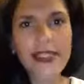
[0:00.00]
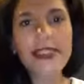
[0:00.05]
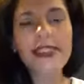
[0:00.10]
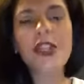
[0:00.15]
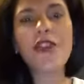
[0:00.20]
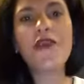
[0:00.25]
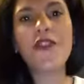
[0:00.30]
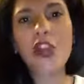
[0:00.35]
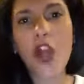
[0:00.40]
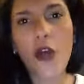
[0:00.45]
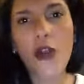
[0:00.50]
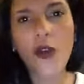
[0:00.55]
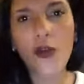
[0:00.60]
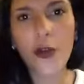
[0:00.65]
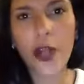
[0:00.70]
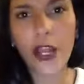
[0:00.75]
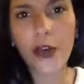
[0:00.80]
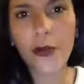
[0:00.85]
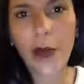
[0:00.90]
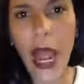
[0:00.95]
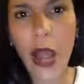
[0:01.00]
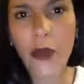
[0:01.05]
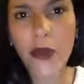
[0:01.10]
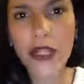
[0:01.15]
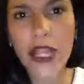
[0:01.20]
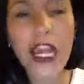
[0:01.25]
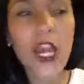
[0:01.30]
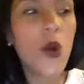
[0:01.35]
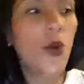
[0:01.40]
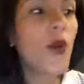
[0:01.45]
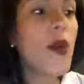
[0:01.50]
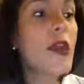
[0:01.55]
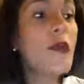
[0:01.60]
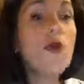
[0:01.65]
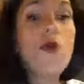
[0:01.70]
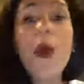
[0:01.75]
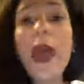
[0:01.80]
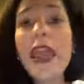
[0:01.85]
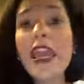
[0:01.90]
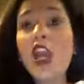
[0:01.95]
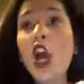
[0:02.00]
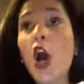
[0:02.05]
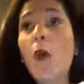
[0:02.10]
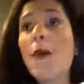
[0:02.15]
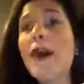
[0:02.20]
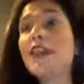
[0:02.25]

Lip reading: of the other way around. We wake up